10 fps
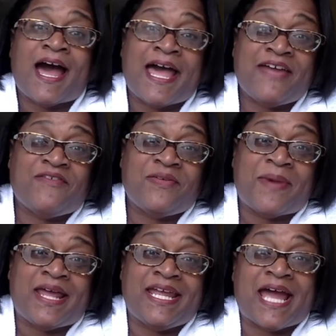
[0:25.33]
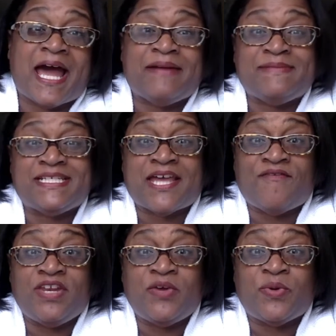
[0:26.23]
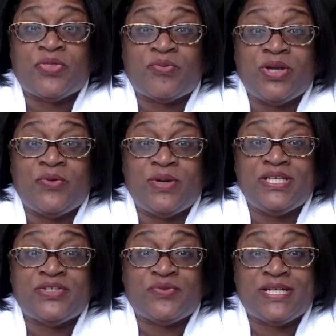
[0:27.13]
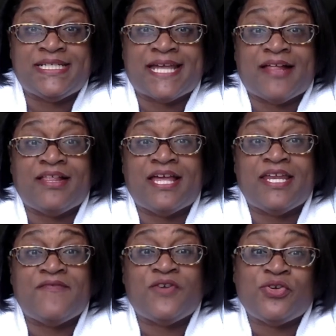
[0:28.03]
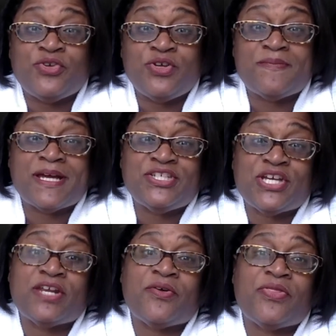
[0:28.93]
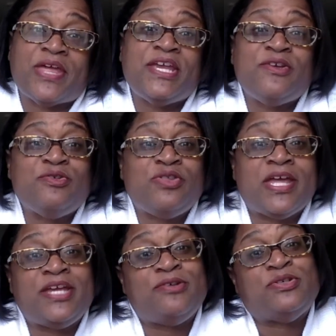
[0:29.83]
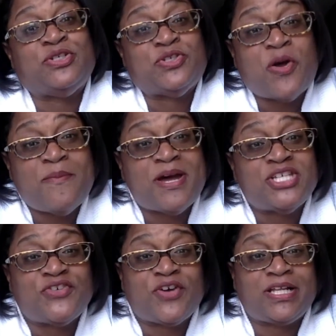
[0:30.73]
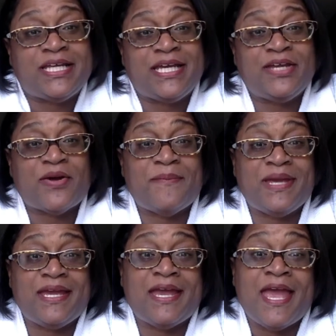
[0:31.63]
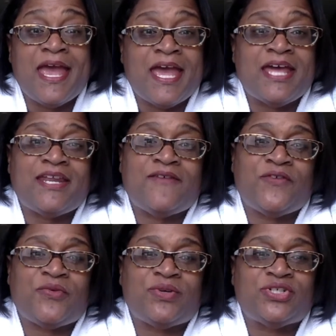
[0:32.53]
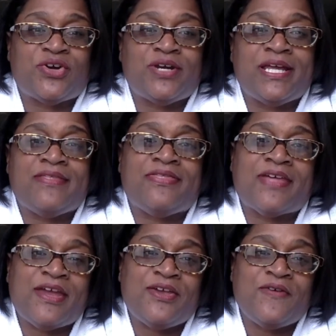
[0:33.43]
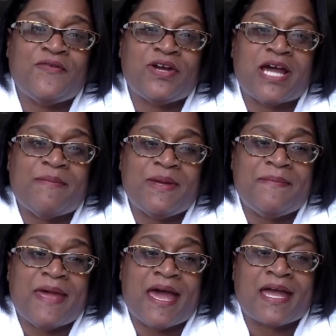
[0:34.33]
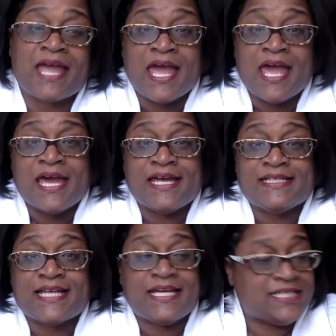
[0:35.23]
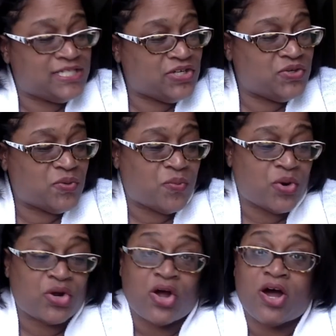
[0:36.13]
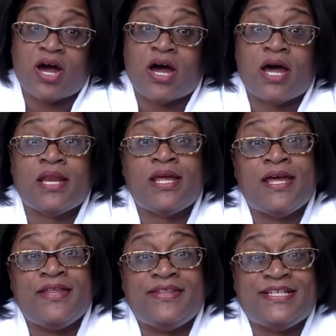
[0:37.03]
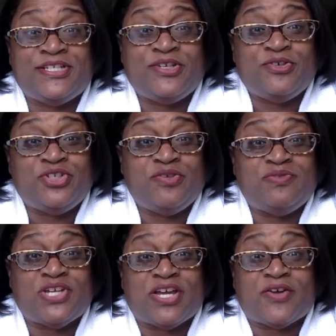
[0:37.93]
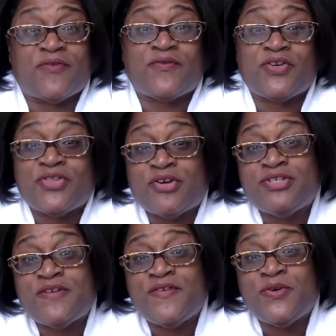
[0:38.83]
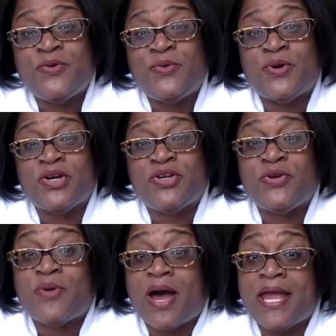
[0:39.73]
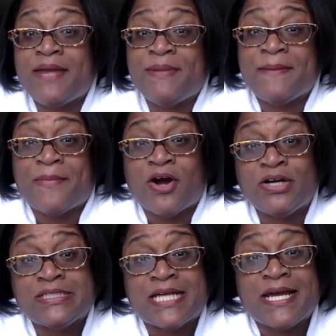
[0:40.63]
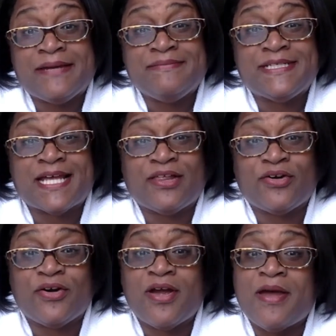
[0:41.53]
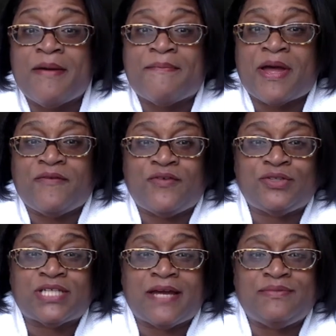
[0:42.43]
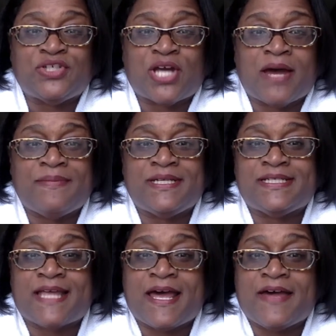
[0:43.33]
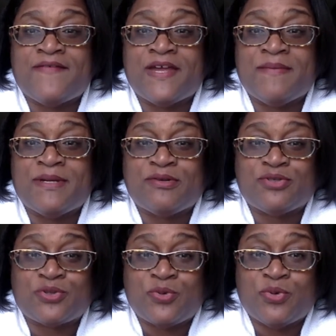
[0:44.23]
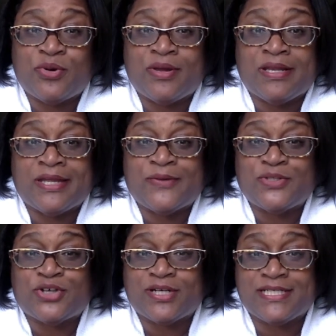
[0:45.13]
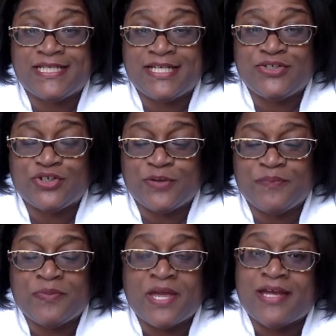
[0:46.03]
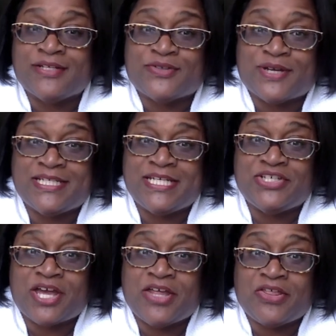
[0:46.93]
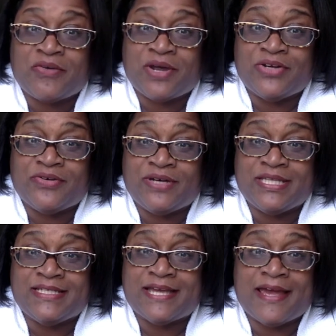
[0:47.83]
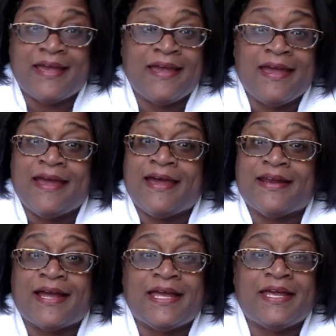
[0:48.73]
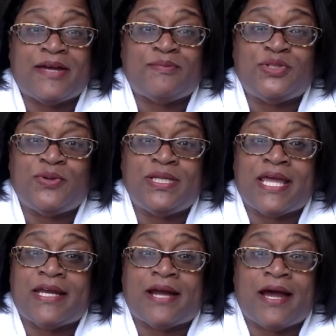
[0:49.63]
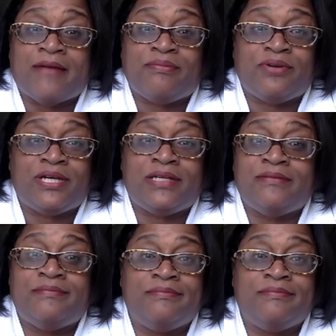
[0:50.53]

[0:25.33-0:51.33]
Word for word: Hi everybody, I'm Stephanie with 3 Queens Resale, and if you're new to my channel, thank you so much for clicking on me, and if you're returning, thank you for coming back as I continue to work on this YouTube channel. For those of you who are new, I am a part-time seller. My full-time job is that of a middle school language arts teacher, so I teach 8th grade during the day, and I am doing that hybrid